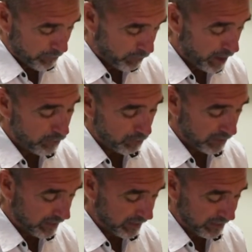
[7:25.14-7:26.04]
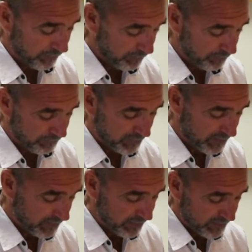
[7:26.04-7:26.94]
probably
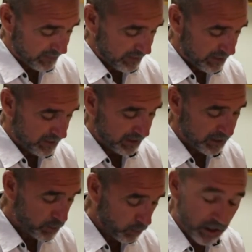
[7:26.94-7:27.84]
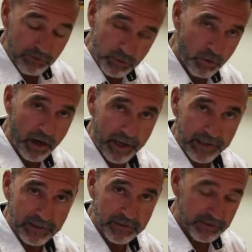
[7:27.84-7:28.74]
10, 12
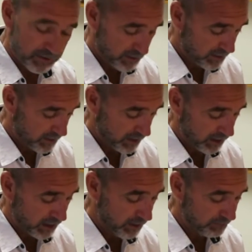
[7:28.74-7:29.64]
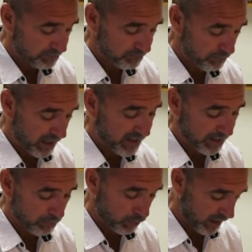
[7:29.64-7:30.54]
tries
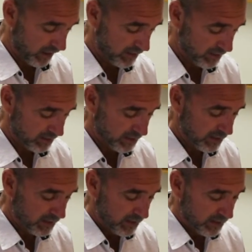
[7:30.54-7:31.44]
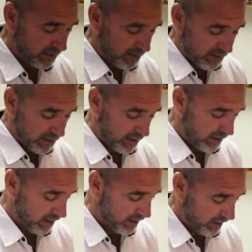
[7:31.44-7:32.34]
making bread.
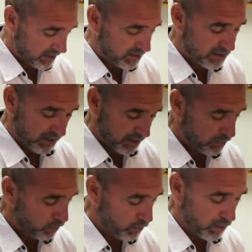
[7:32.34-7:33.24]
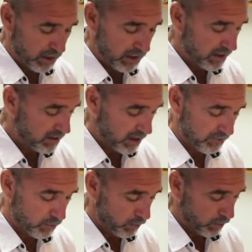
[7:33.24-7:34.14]
It's really
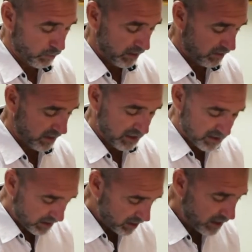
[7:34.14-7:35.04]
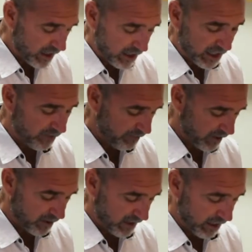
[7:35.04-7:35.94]
tough to work with until I got it
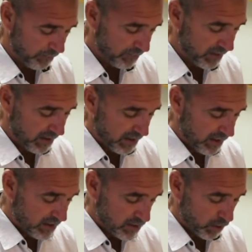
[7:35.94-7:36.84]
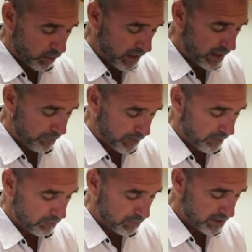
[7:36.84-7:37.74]
figured out. So I
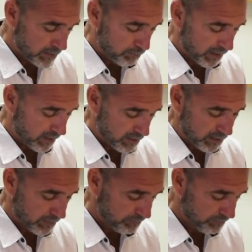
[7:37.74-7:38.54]
probably spent,